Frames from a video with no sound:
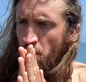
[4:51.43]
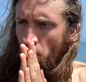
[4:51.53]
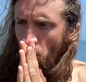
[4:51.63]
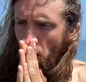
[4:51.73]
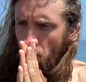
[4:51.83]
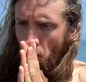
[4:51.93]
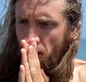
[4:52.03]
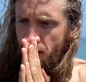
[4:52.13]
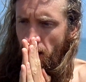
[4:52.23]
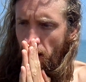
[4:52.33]
But what I'm
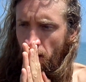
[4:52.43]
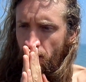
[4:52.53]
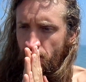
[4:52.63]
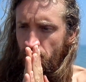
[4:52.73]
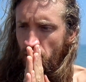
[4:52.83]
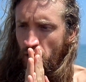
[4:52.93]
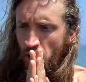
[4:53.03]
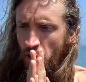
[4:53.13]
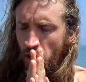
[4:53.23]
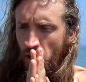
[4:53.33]
trying to say is,
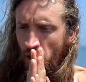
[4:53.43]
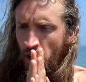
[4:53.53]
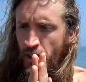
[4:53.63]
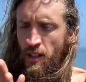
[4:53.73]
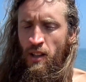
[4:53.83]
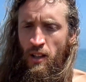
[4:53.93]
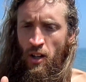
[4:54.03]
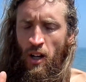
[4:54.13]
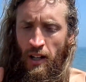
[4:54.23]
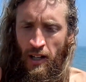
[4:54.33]
I didn't.
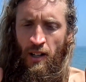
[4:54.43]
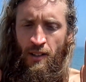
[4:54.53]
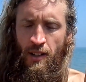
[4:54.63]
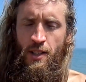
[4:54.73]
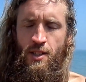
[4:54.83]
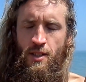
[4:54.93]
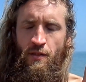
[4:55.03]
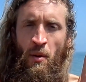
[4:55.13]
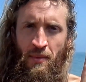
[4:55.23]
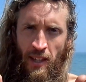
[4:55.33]
I learned this
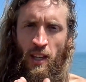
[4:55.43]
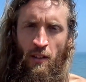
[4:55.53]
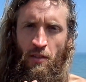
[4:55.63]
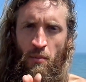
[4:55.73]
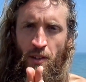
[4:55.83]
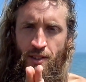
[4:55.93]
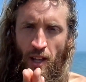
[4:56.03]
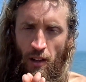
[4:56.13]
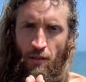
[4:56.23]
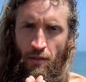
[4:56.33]
from thinking for
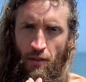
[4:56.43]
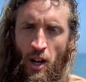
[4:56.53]
myself.